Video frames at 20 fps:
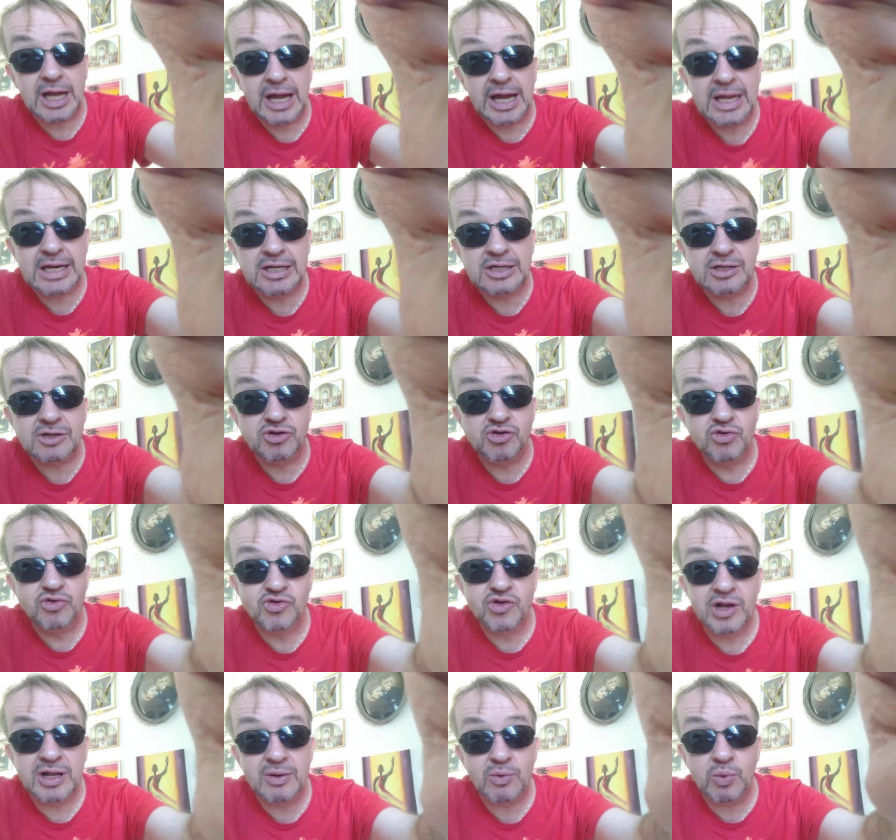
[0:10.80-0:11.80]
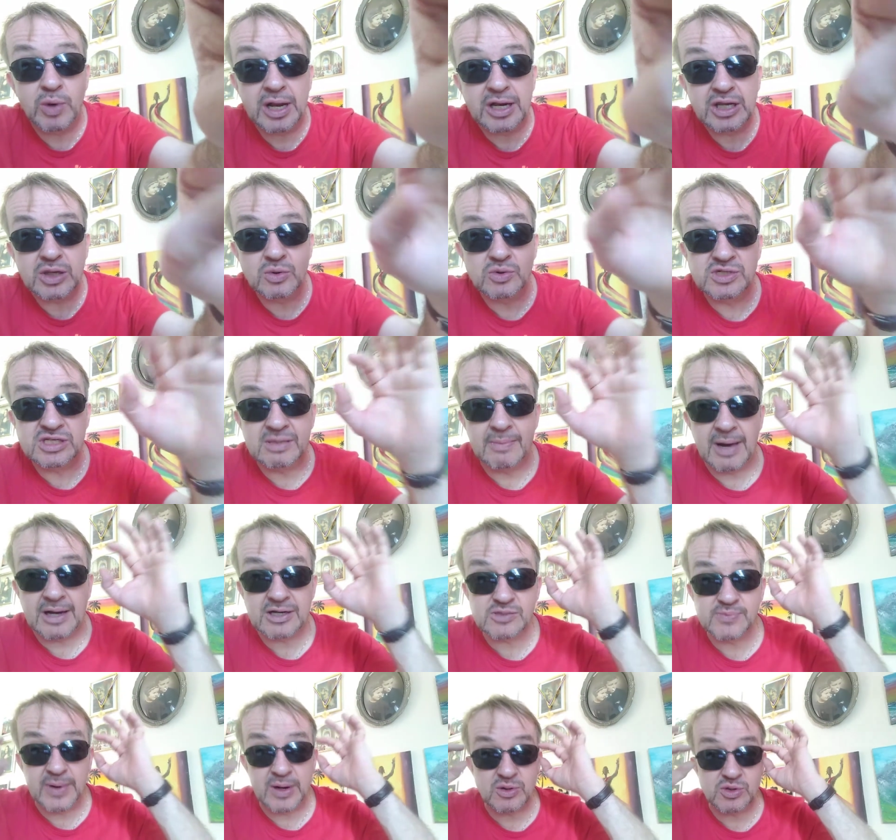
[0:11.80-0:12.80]
and usually when you see my
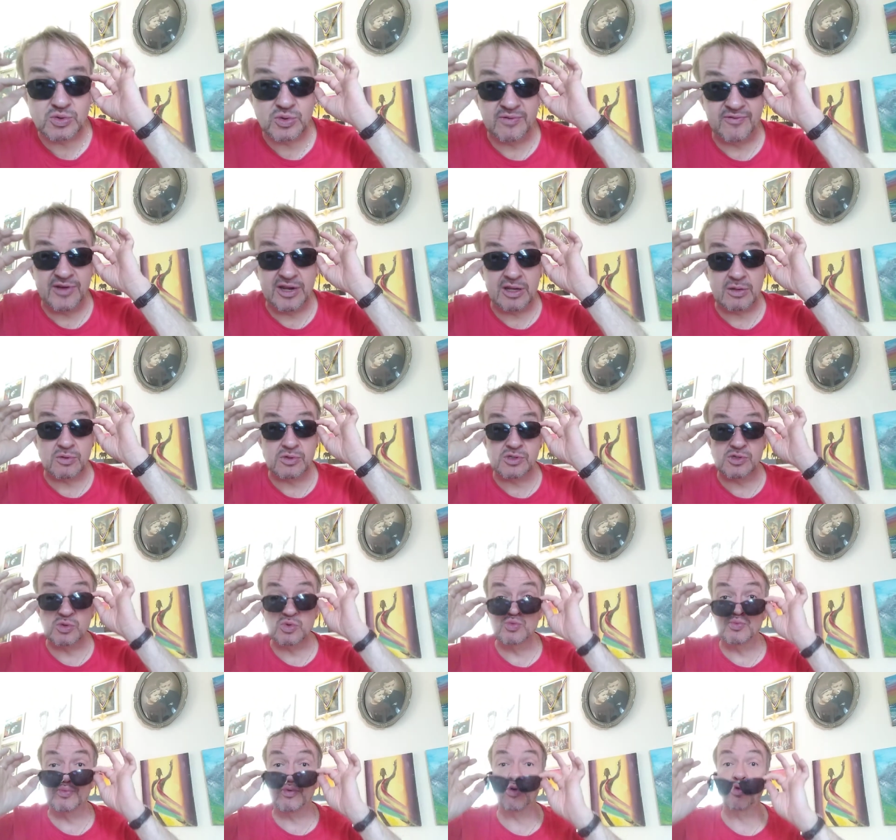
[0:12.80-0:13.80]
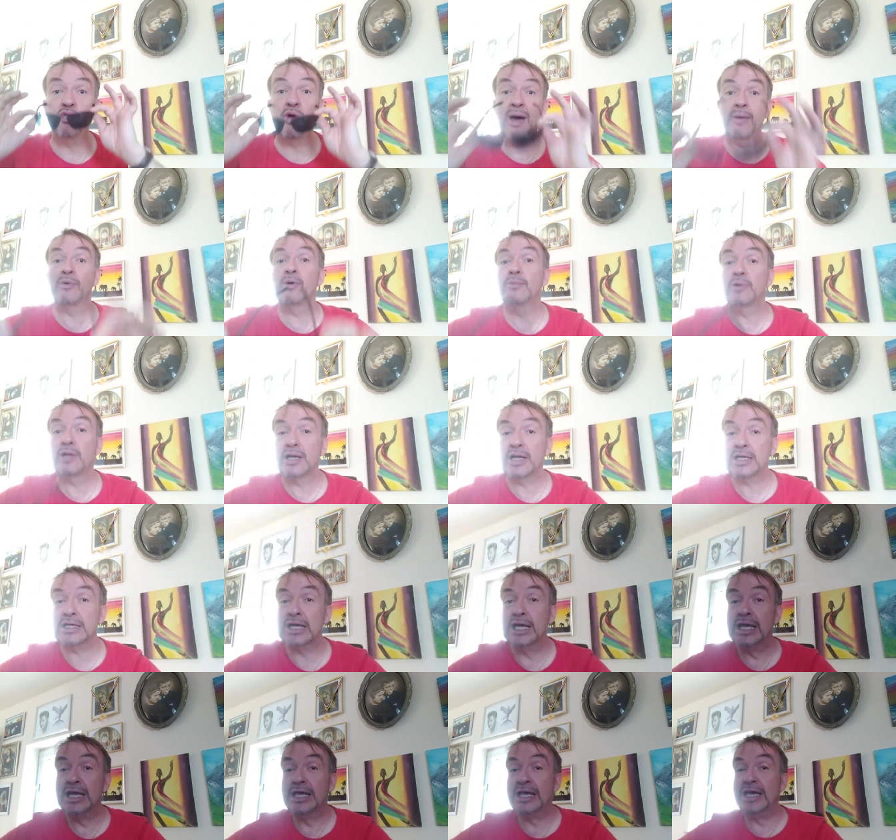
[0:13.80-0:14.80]
spiritual videos, you
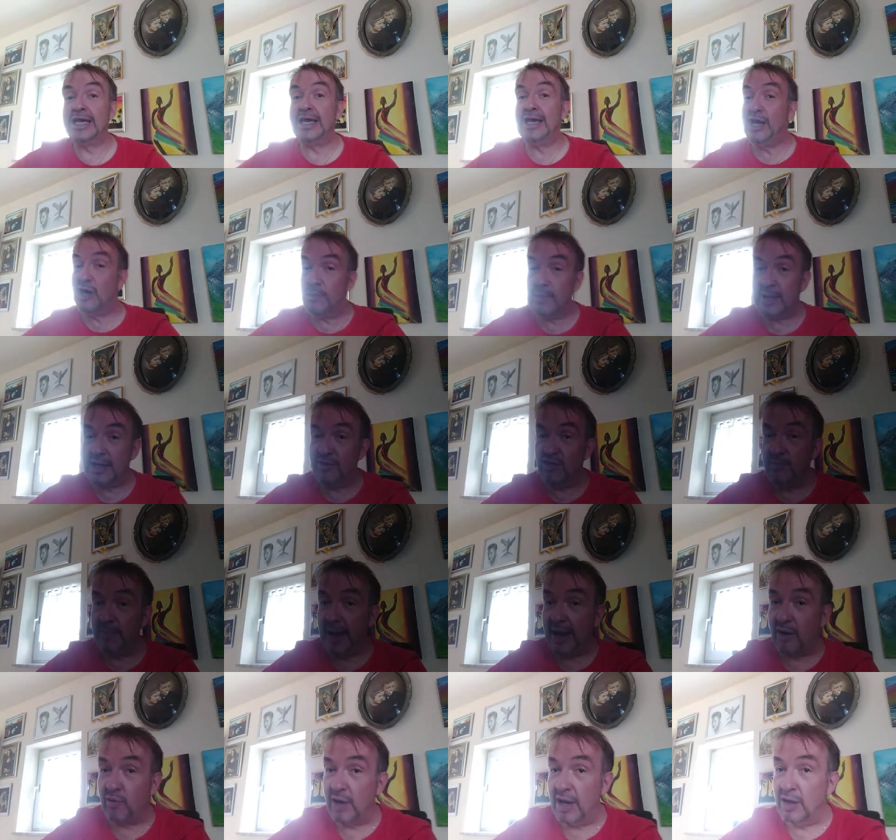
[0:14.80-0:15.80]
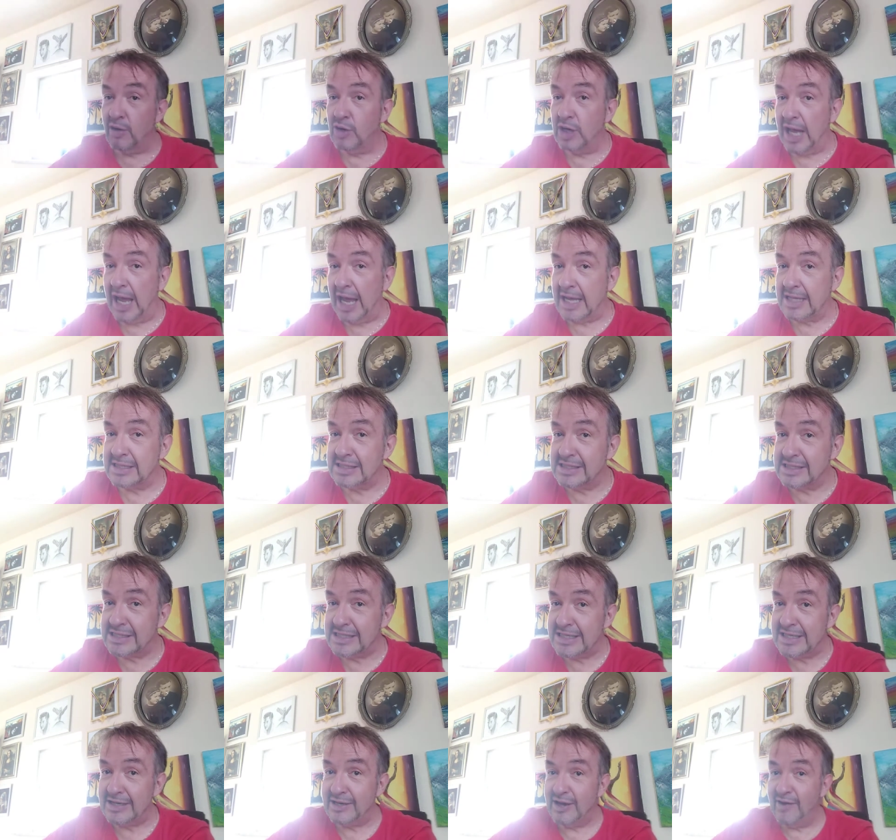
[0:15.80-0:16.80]
probably hear me in the background and
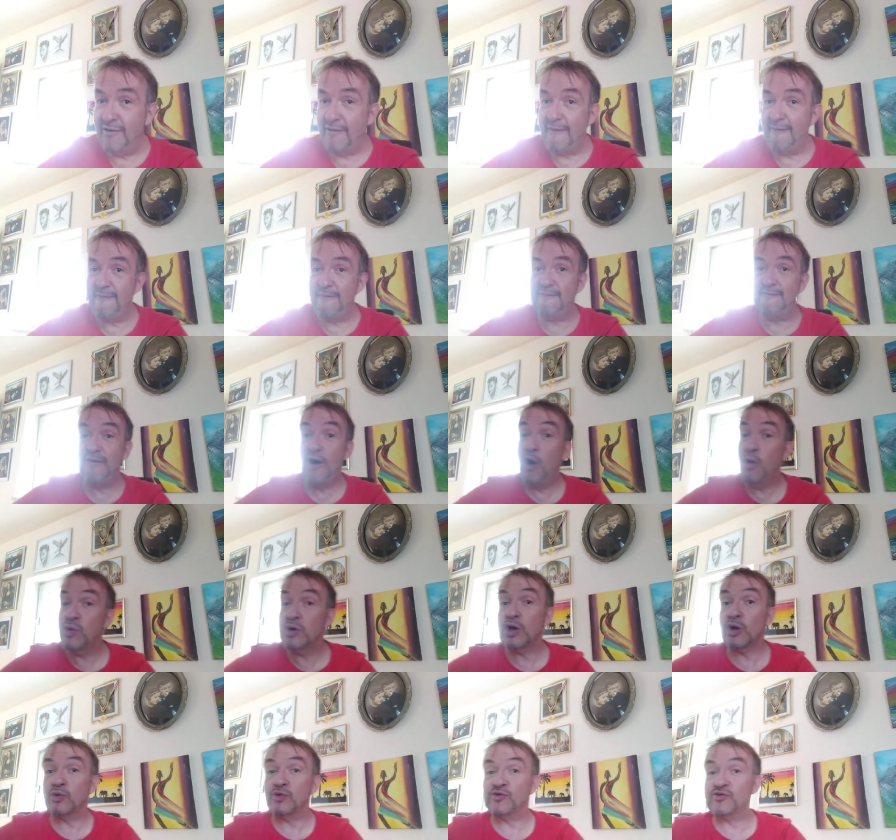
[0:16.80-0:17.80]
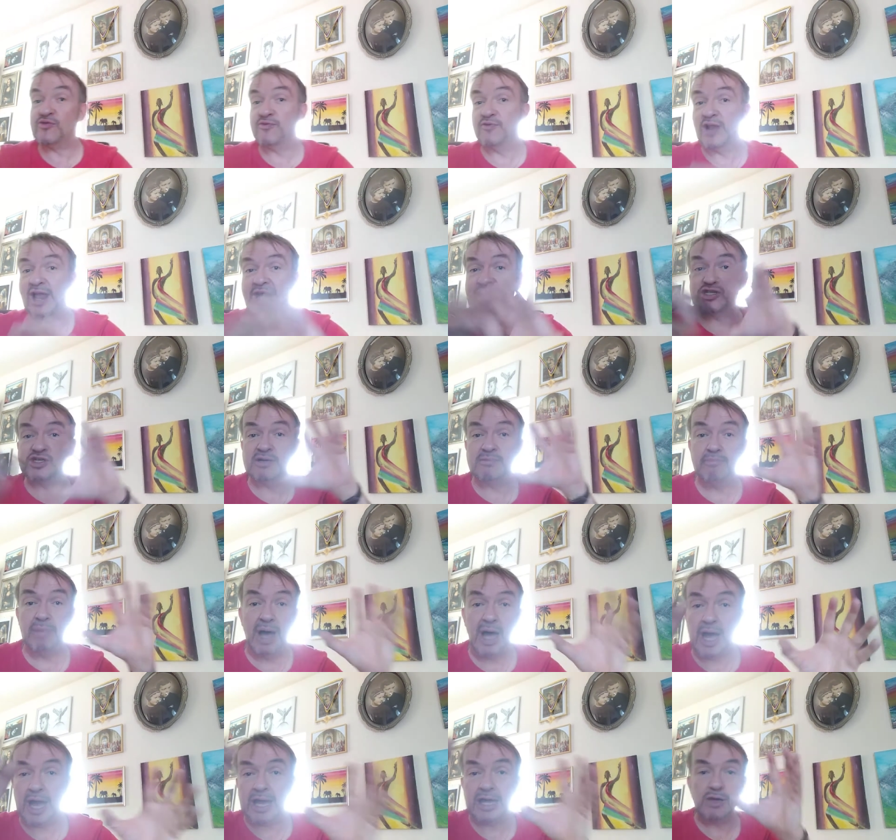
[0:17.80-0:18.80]
see photos flashing
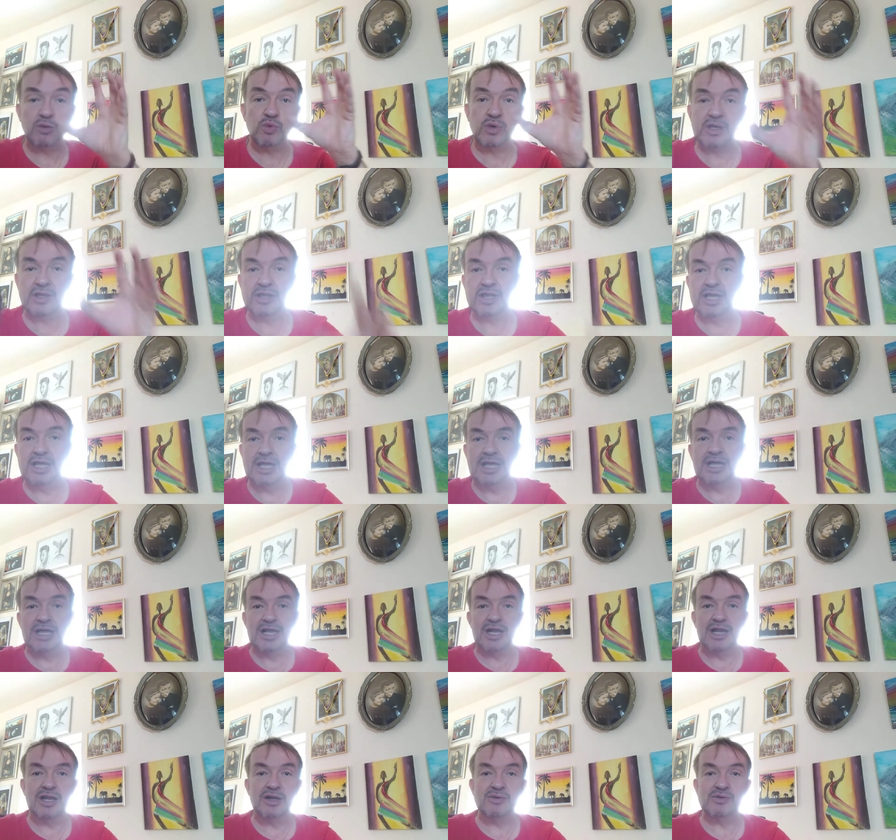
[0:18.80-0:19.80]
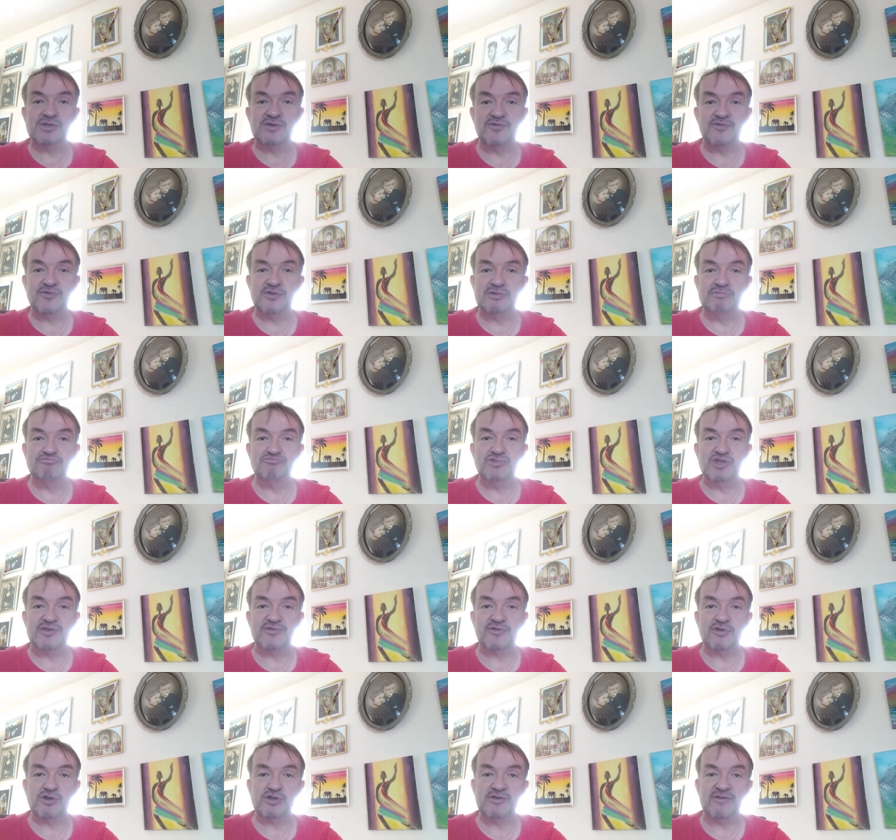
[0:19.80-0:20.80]
by with loads of
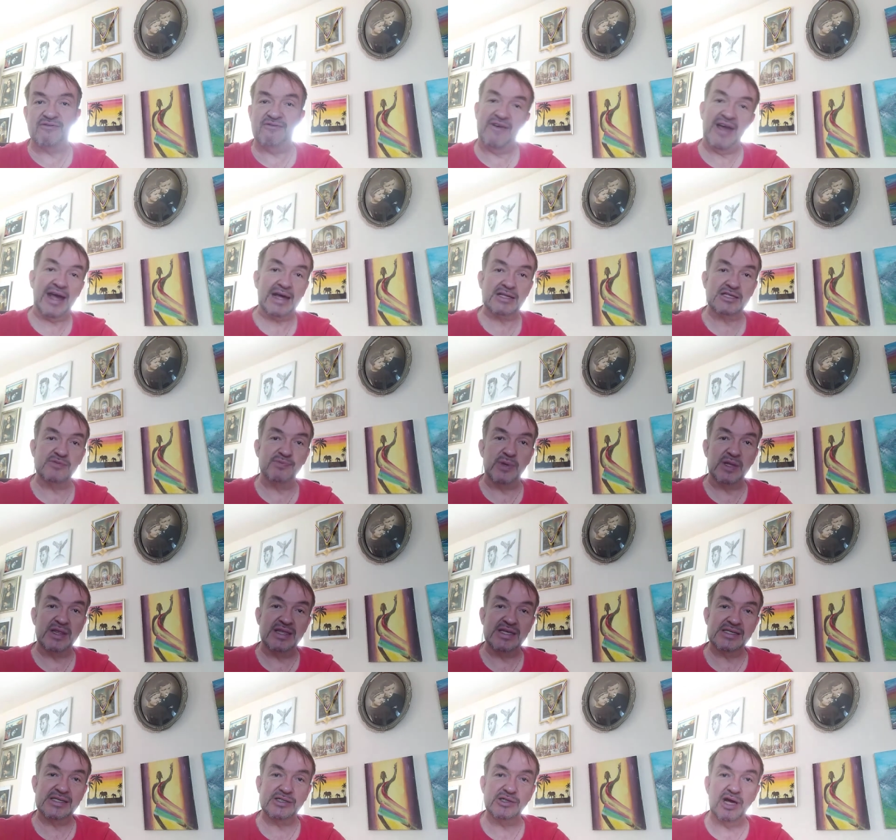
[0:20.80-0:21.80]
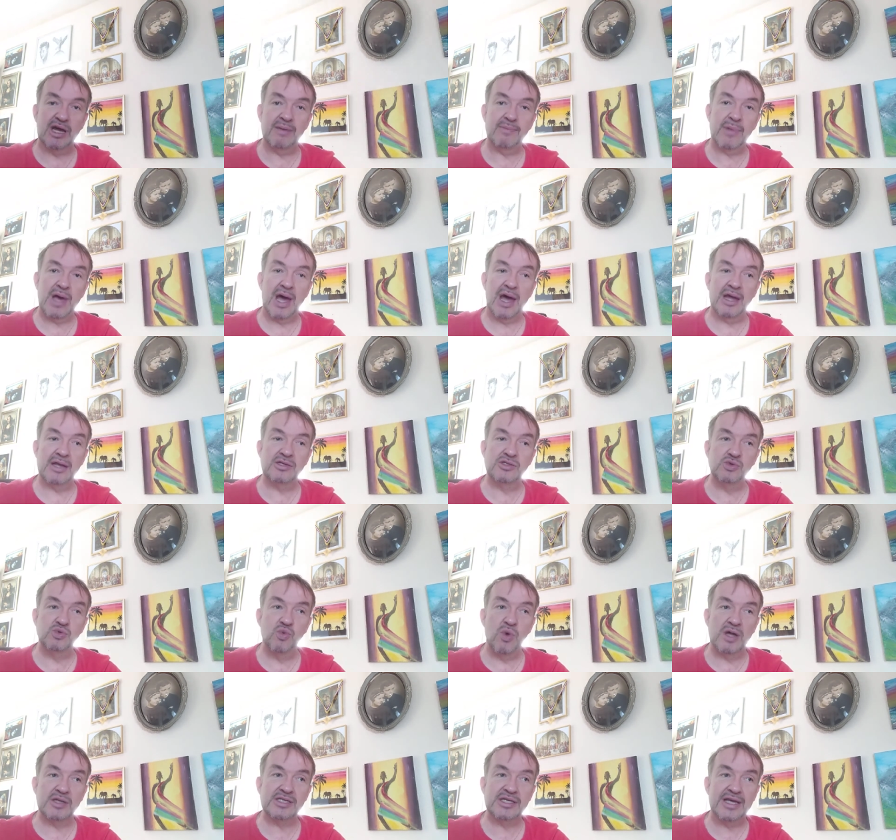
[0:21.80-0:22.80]
different effects. But this time, I do
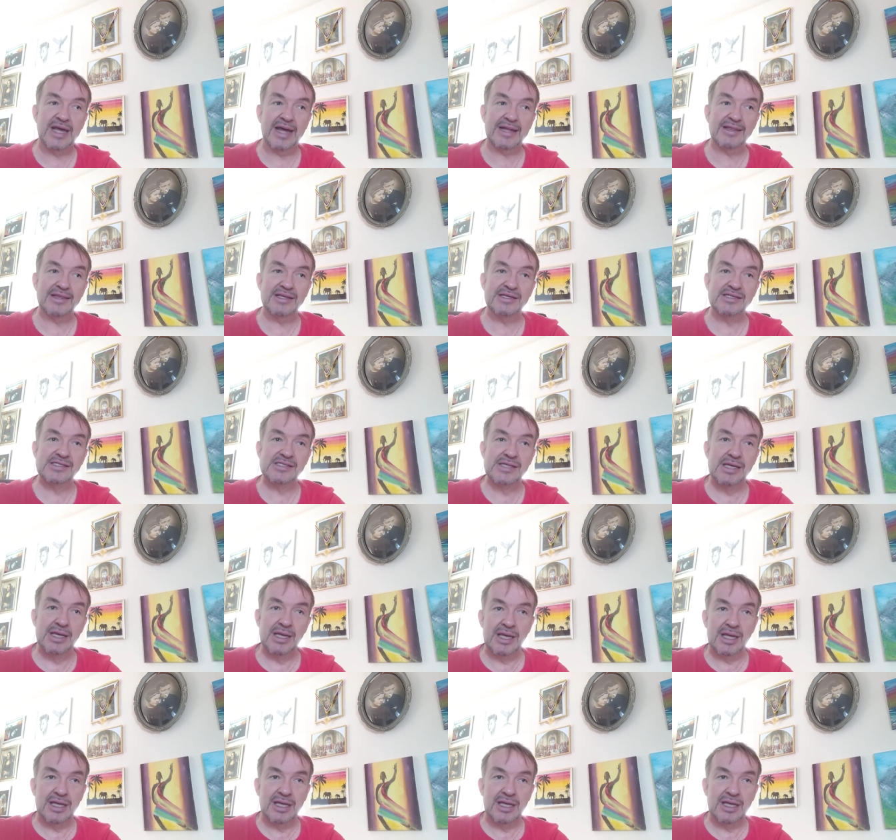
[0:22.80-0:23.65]
want to get this